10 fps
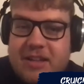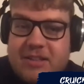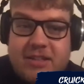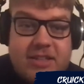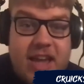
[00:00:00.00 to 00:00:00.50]

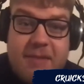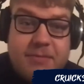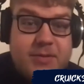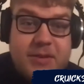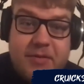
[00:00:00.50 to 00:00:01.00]
just the
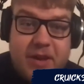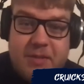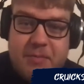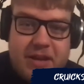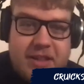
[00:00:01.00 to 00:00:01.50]
atmosphere of it
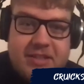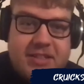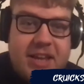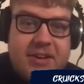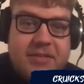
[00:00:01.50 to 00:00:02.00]
and being in the
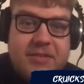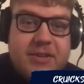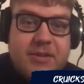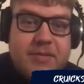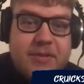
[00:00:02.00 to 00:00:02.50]
centre of the
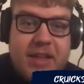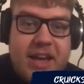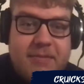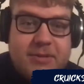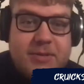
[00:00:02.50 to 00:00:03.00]
court for that
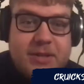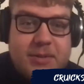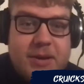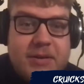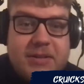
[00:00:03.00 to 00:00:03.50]
atmosphere as well?